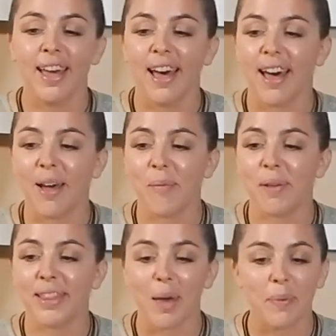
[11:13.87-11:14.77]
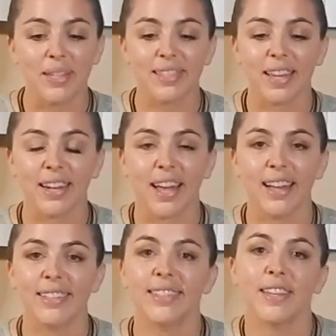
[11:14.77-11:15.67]
That being said,
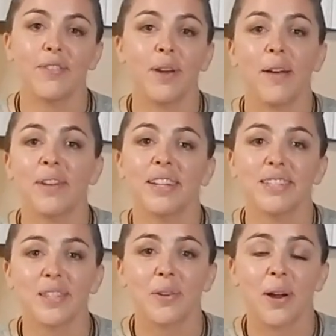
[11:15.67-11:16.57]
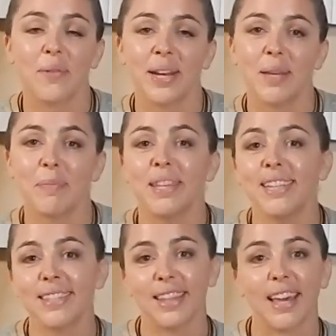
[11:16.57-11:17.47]
guys, if you have not done so already,
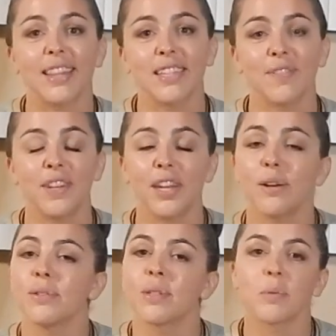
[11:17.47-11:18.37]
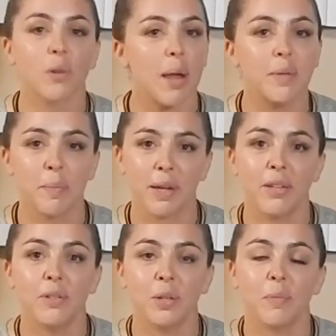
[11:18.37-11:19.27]
please like this video, subscribe to my
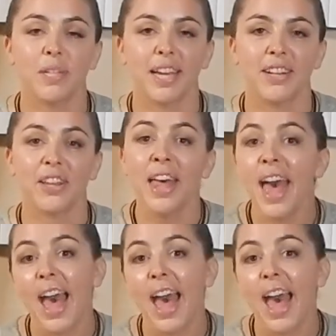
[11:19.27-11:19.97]
YouTube channel,